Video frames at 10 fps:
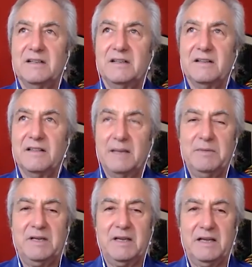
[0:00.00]
they
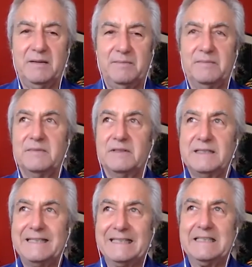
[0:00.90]
became
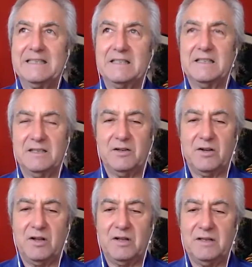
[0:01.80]
technically in
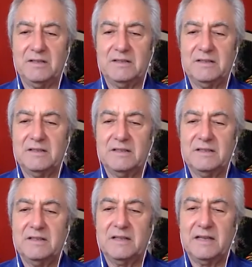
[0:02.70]
law
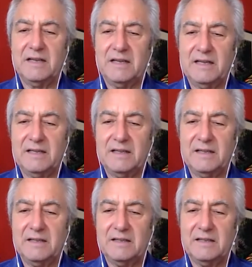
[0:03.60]
a
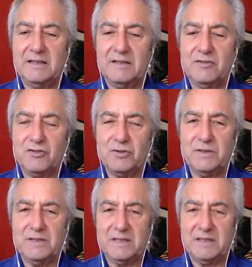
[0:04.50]

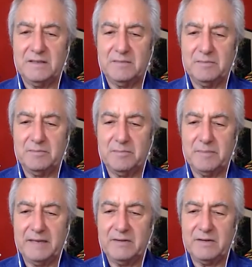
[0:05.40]
surety
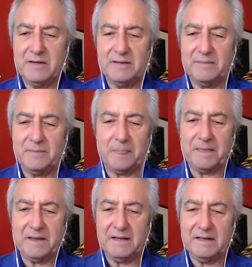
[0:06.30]
bank,
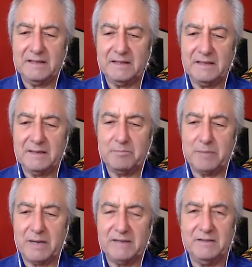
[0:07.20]
a
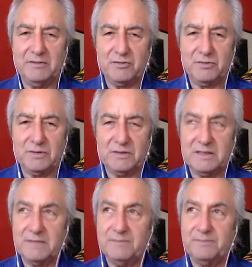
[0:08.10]
bonded
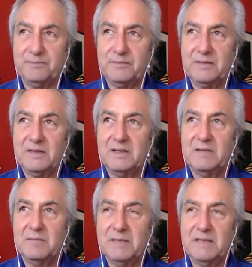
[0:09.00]
surety,
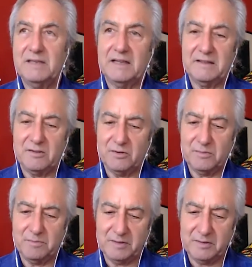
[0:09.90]
meaning that
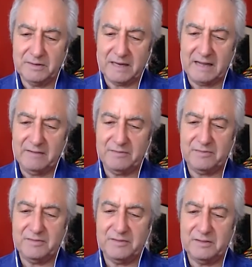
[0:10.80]
their
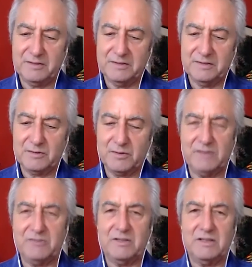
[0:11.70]
life, their
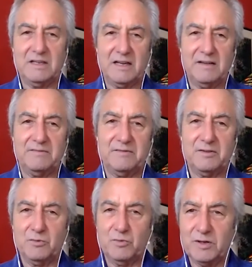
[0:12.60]
creation in life,
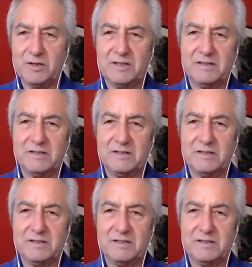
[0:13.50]
their work